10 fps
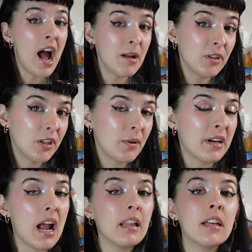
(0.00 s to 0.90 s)
I'm Lou,
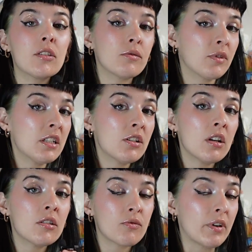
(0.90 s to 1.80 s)
and I like to
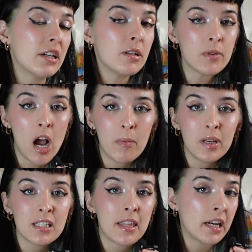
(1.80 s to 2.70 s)
research random
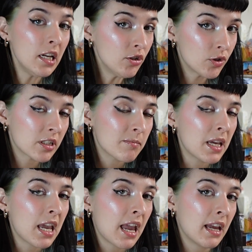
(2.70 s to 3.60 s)
topics that interest
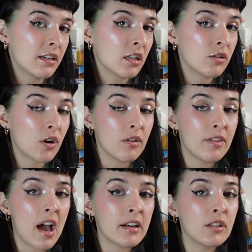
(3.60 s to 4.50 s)
me and turn that